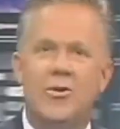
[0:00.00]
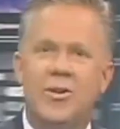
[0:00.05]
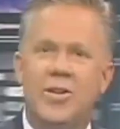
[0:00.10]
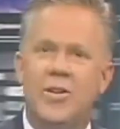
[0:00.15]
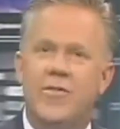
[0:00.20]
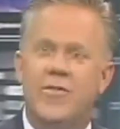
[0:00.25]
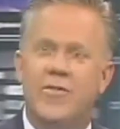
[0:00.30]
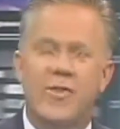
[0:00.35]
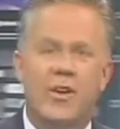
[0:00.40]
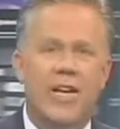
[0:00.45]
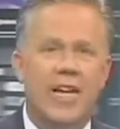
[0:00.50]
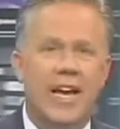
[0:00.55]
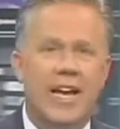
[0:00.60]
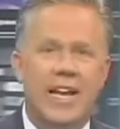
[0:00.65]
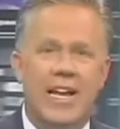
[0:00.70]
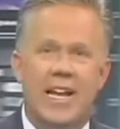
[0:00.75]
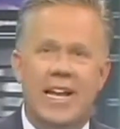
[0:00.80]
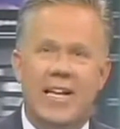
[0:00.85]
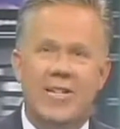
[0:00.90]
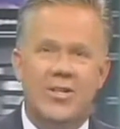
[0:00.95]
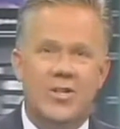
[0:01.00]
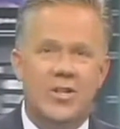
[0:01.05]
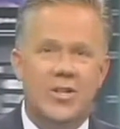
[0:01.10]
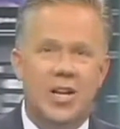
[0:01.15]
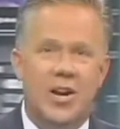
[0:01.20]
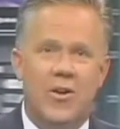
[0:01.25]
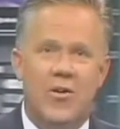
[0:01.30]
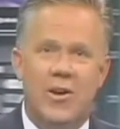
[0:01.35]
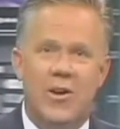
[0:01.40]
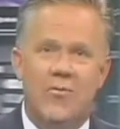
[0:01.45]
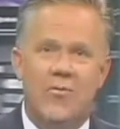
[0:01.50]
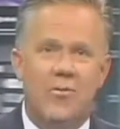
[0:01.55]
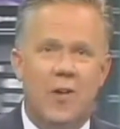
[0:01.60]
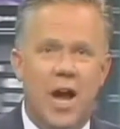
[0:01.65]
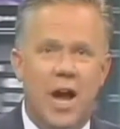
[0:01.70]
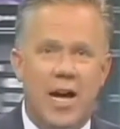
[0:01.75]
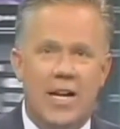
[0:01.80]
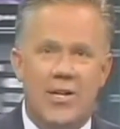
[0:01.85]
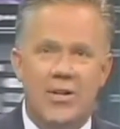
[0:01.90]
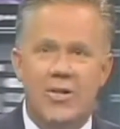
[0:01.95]
who can forget legendary
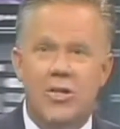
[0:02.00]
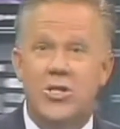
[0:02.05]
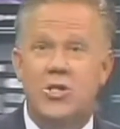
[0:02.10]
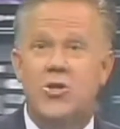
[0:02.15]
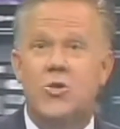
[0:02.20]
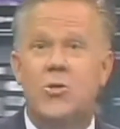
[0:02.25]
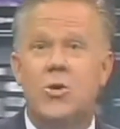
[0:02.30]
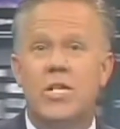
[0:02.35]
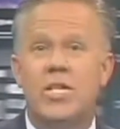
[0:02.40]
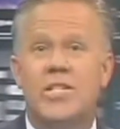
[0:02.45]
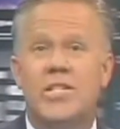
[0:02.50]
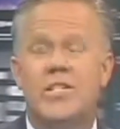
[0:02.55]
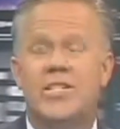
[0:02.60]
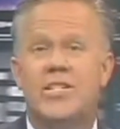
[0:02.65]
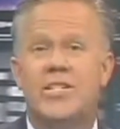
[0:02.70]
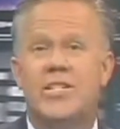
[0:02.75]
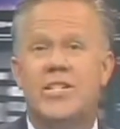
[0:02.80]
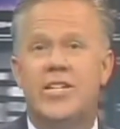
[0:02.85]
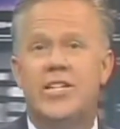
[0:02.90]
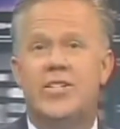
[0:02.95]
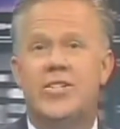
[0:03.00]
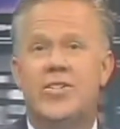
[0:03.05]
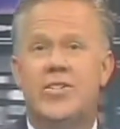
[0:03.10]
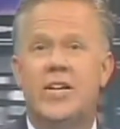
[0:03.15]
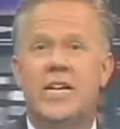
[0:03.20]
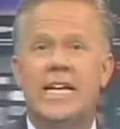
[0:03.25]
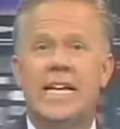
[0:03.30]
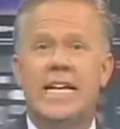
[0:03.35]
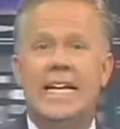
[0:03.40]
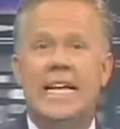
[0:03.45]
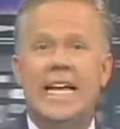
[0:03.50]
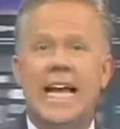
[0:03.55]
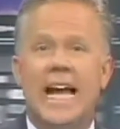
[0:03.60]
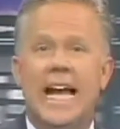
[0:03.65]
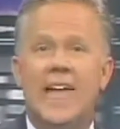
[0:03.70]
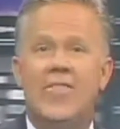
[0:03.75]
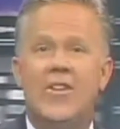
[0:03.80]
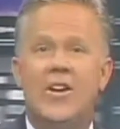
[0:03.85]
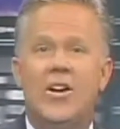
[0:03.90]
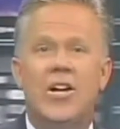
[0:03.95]
rockers Twisted Sister
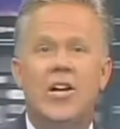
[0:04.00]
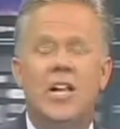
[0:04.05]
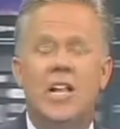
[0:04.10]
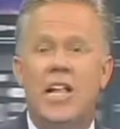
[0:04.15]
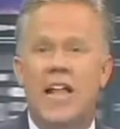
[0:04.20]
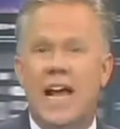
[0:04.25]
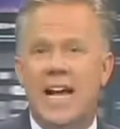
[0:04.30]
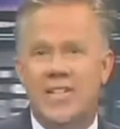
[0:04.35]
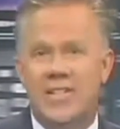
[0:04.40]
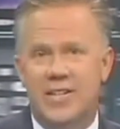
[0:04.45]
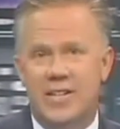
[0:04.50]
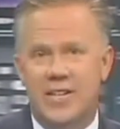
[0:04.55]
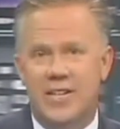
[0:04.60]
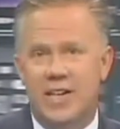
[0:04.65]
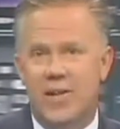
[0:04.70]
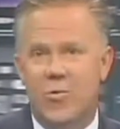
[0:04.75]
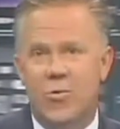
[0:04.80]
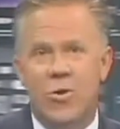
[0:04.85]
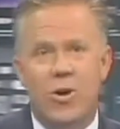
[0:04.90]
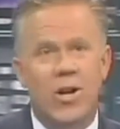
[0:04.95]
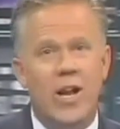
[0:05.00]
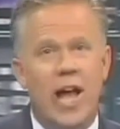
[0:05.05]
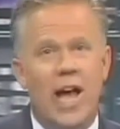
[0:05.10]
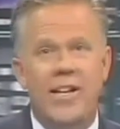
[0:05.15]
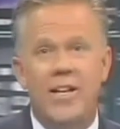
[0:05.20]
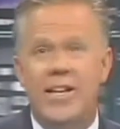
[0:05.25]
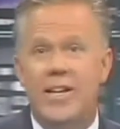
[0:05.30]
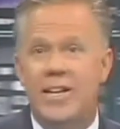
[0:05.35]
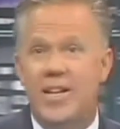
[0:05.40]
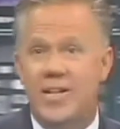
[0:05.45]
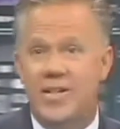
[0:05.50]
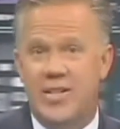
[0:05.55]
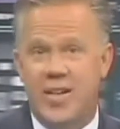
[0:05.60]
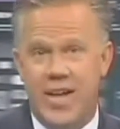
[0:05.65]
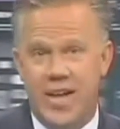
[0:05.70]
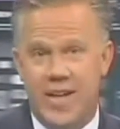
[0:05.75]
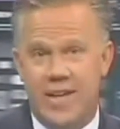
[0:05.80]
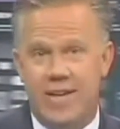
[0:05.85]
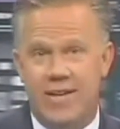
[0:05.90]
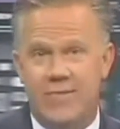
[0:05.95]
and their classic hit, We're Not Gonna
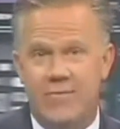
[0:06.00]
Take